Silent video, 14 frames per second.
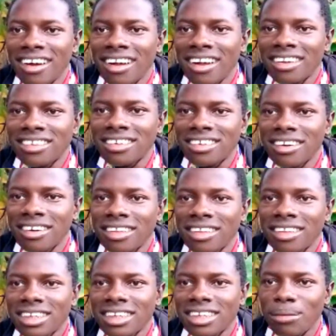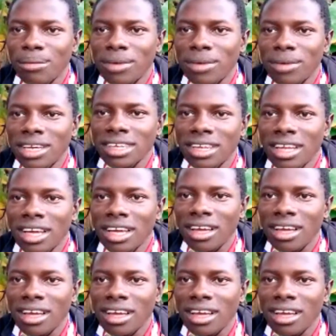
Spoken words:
Also, there is a message.